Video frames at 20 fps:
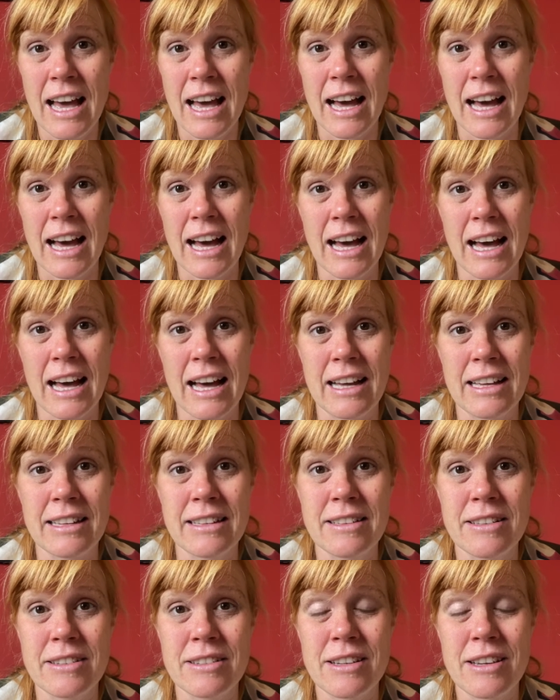
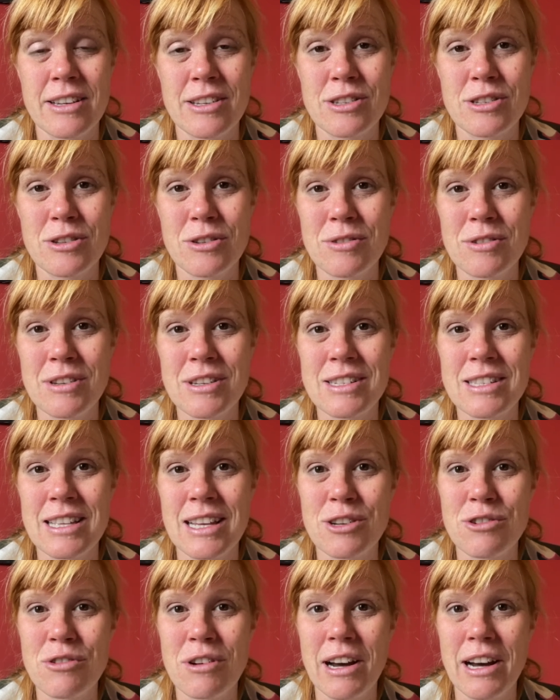and as soon as they
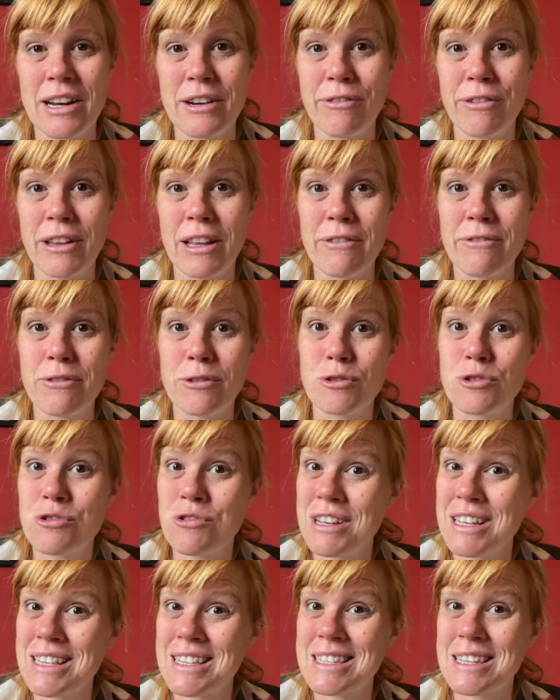tried Fleetful
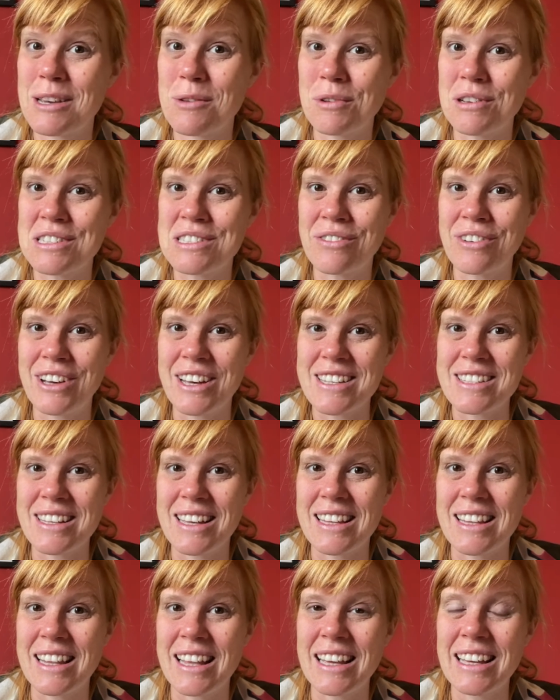Treats, it was first, I
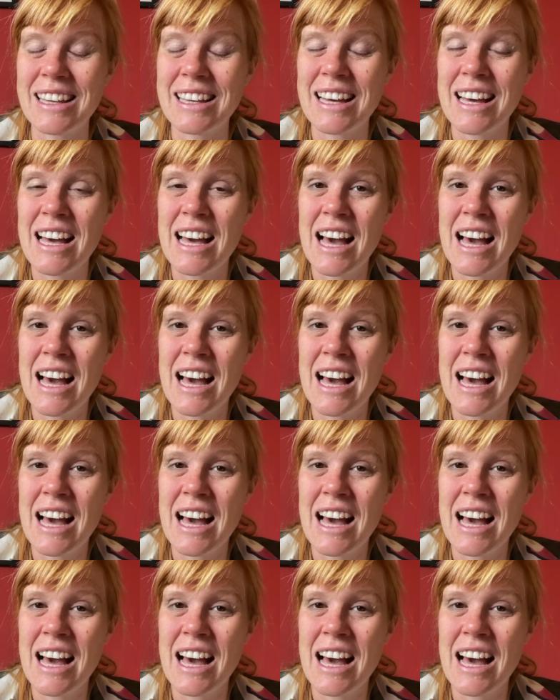think,